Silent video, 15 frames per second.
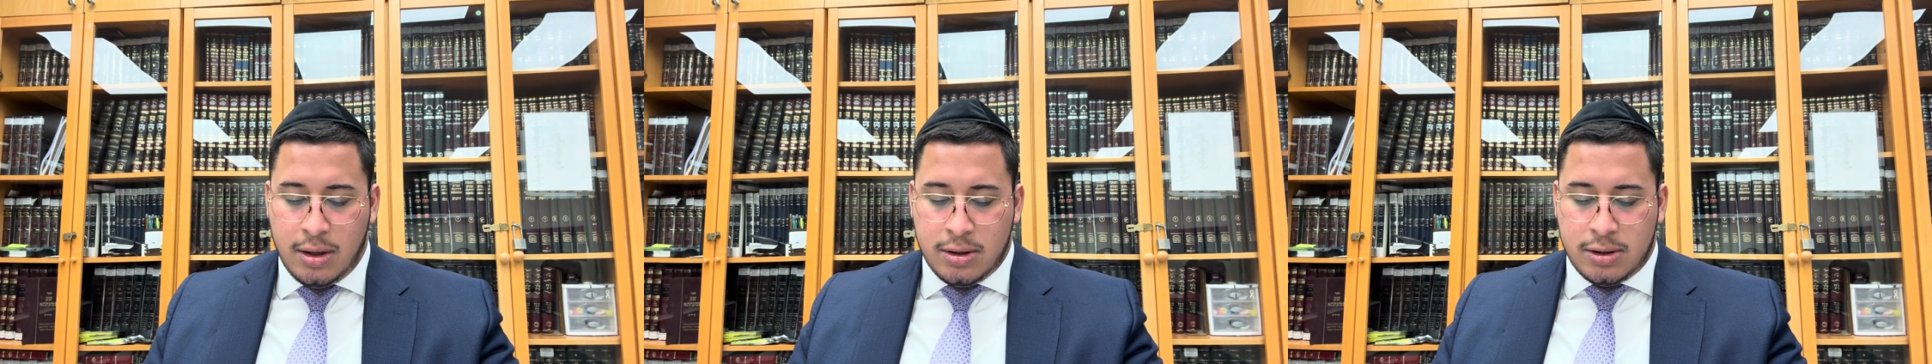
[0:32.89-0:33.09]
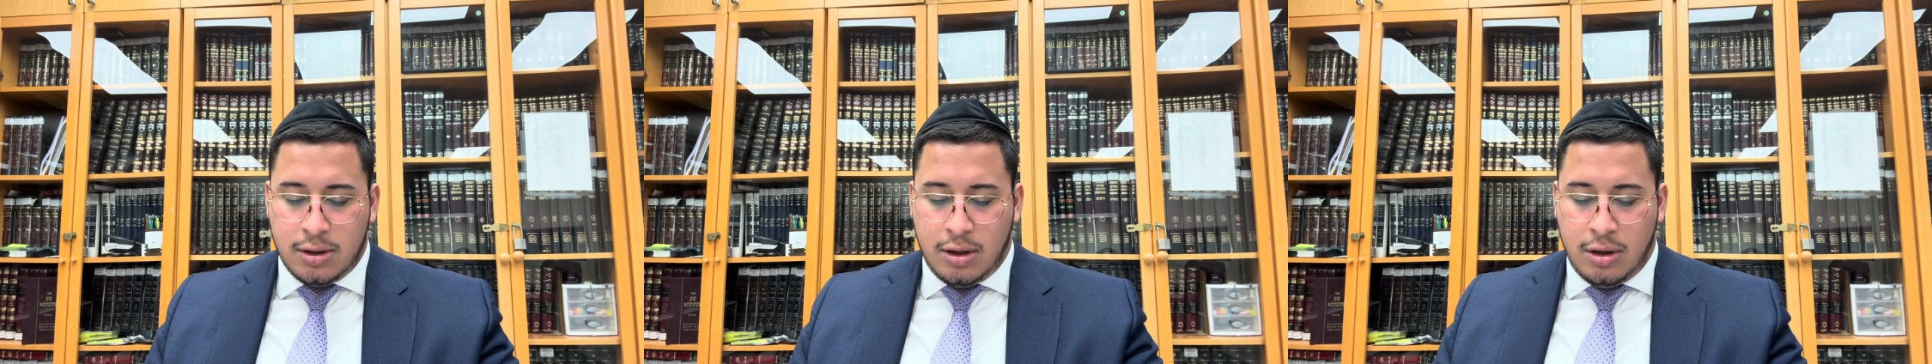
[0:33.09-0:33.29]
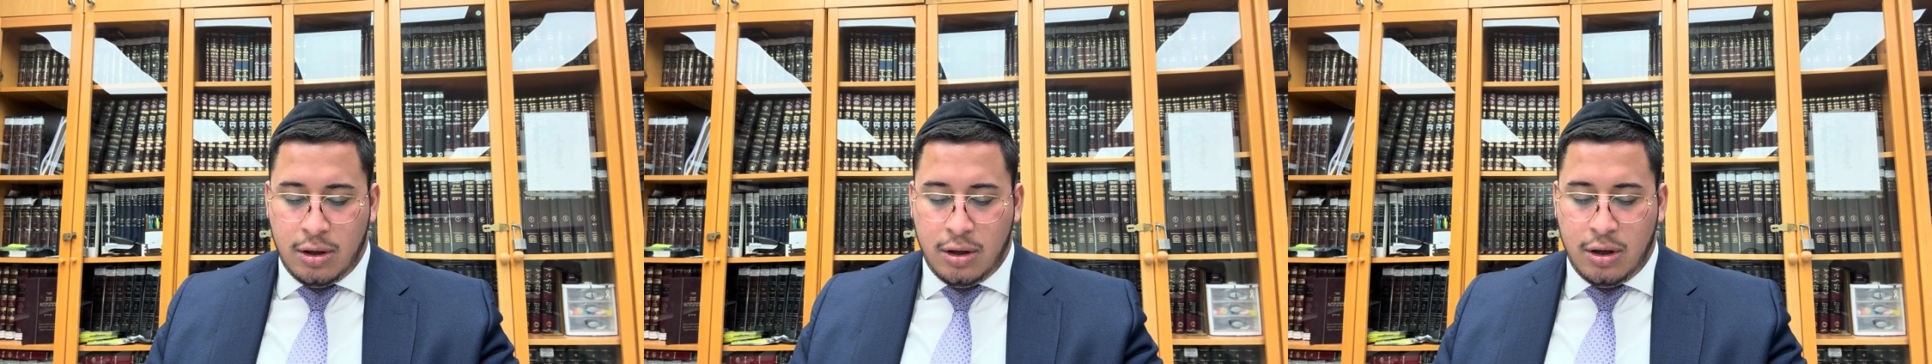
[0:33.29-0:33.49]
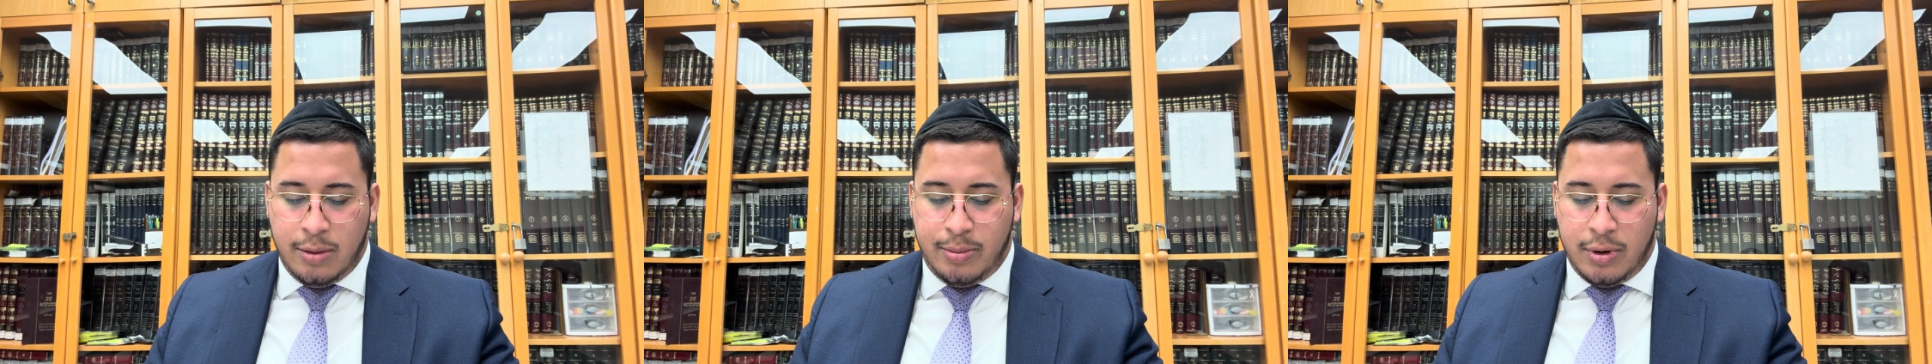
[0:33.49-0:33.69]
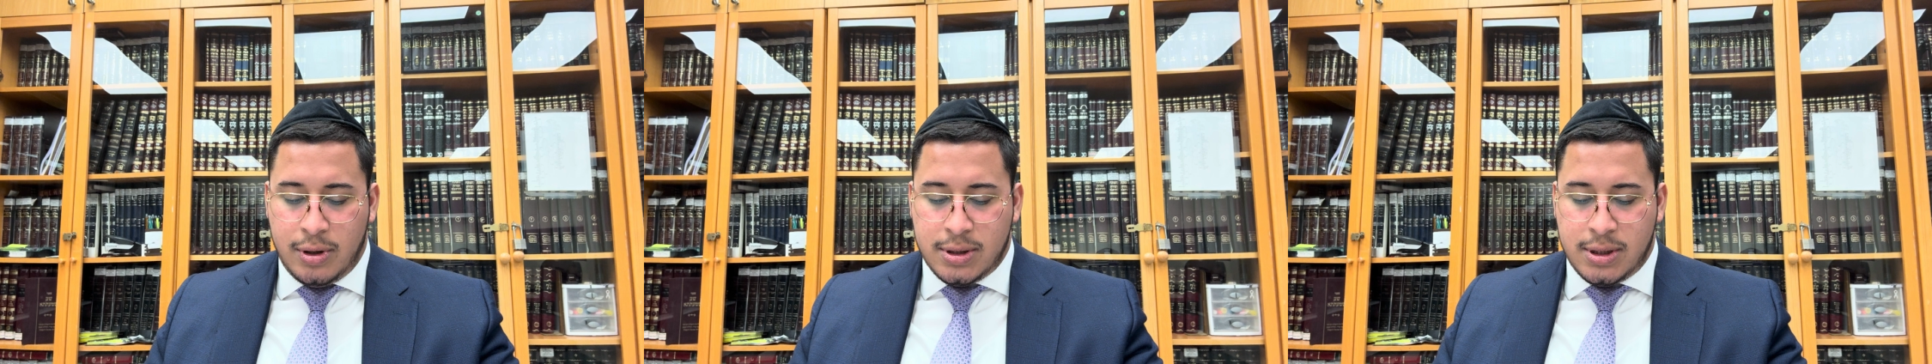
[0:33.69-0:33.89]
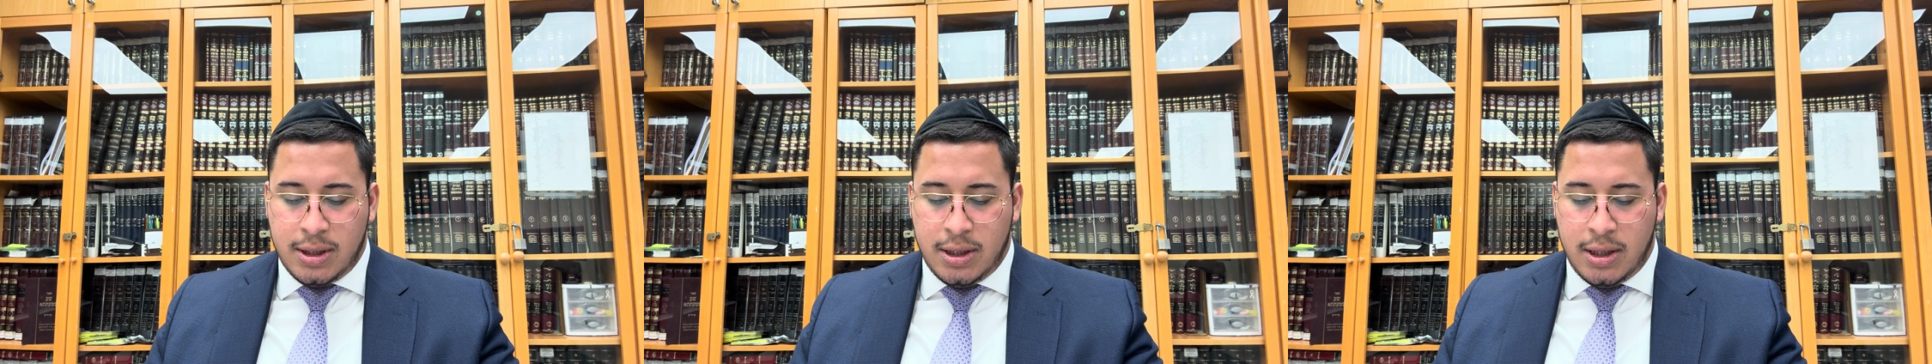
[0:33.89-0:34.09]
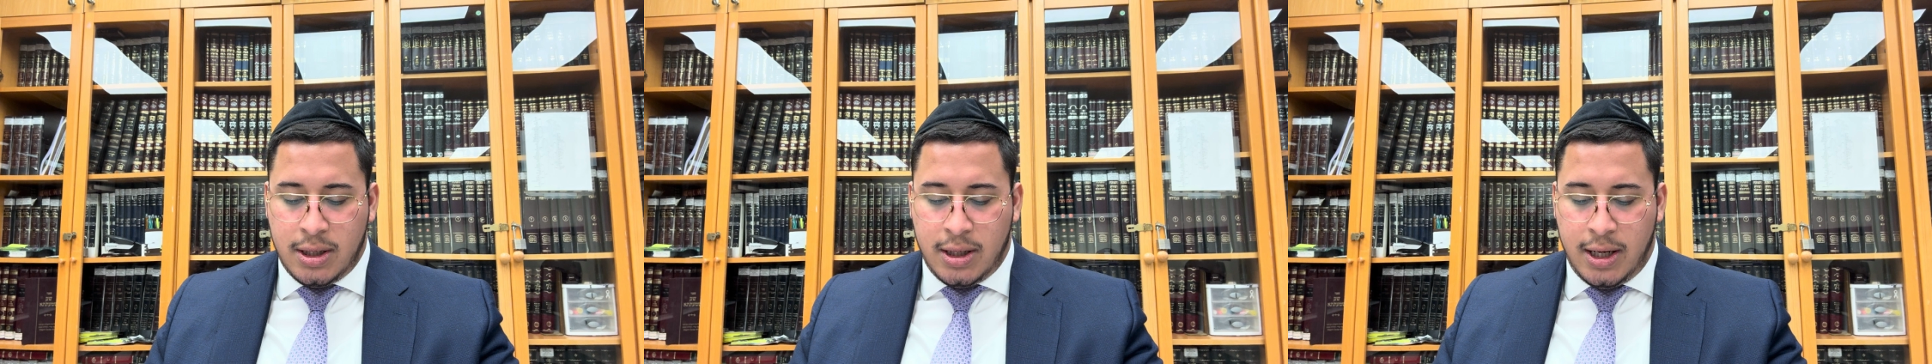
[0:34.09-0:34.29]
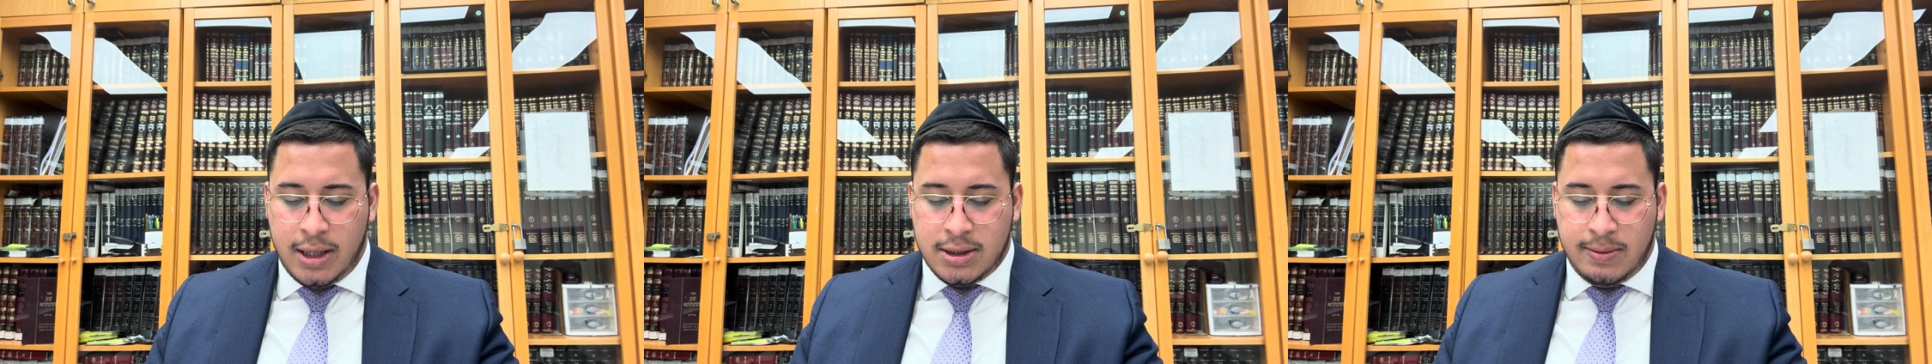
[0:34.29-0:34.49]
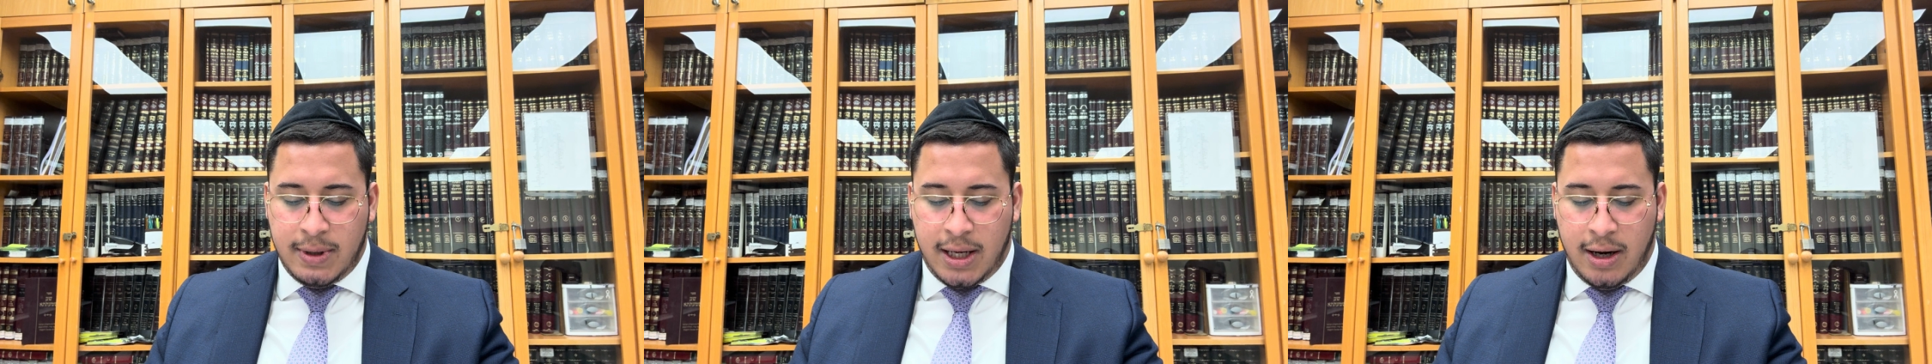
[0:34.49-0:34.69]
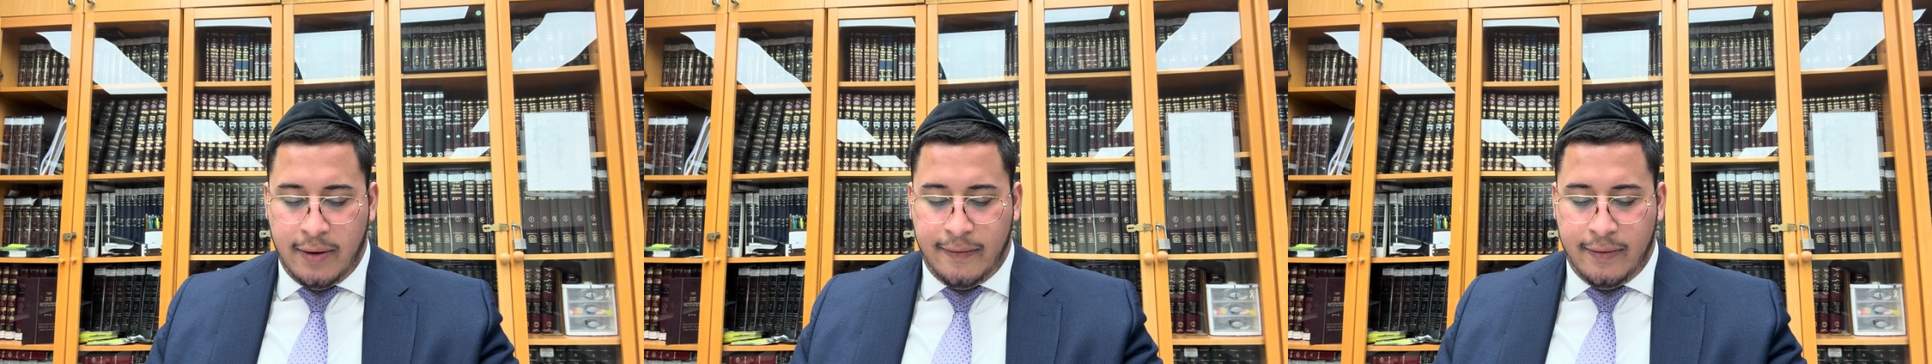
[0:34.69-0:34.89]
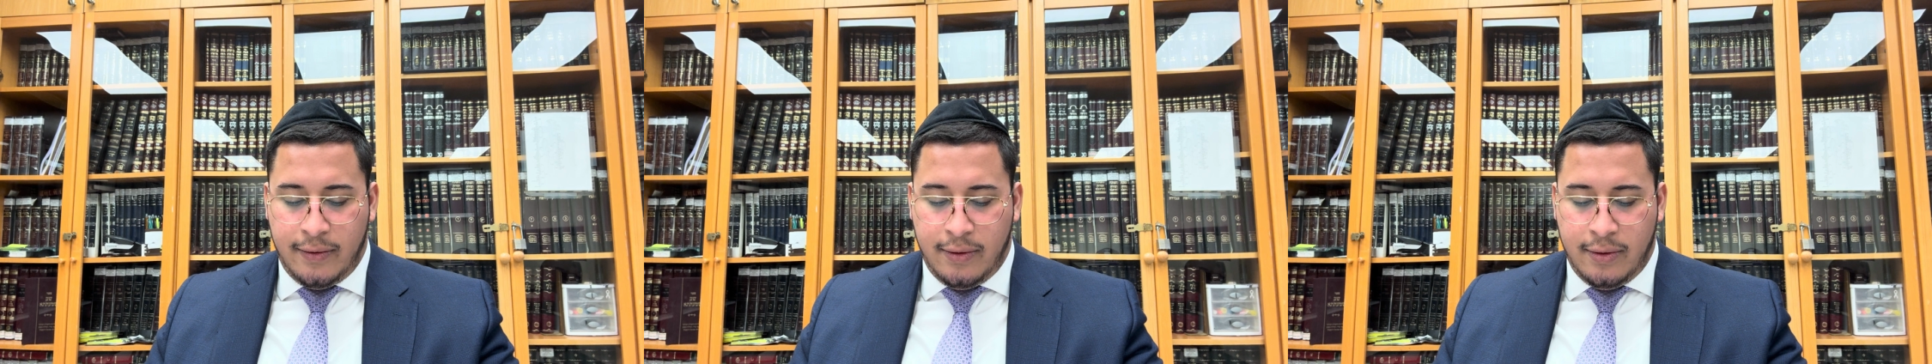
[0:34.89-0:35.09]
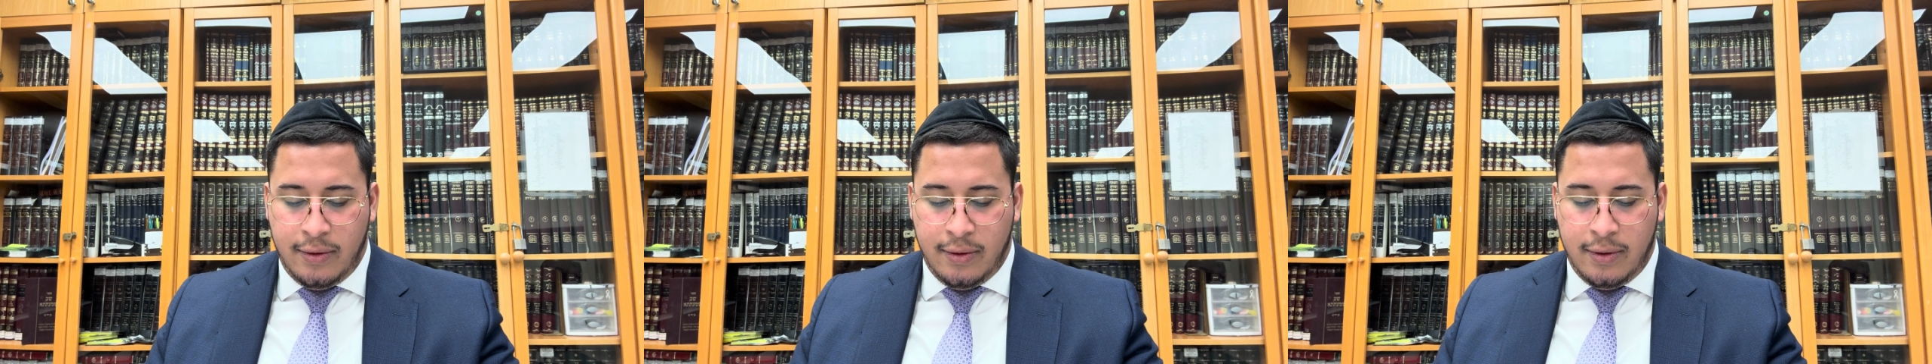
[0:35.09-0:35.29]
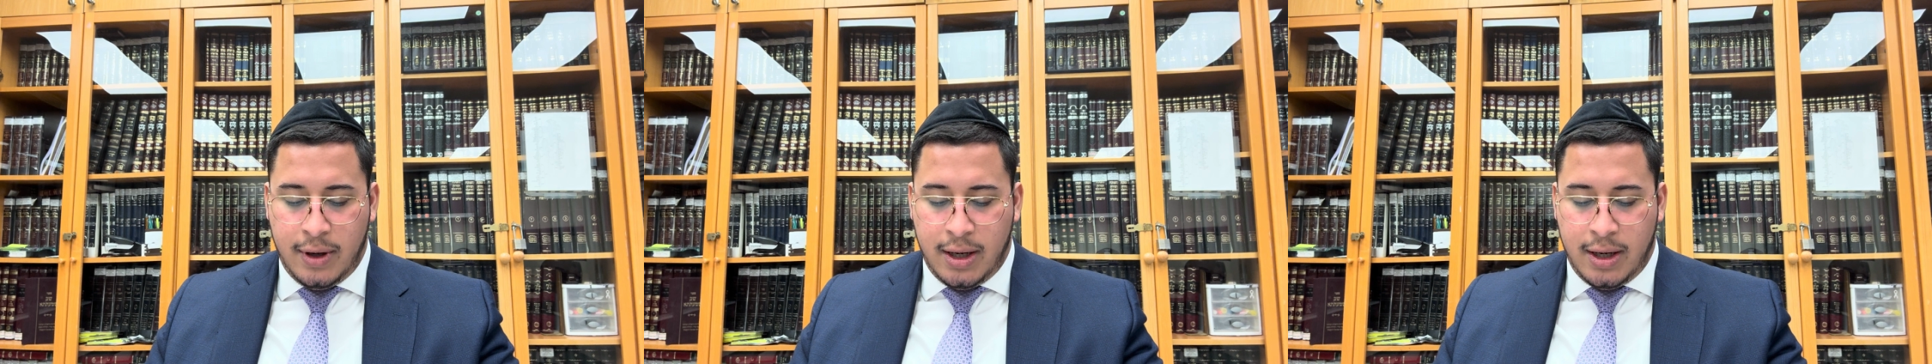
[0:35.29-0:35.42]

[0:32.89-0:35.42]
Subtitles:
So a person has to be careful,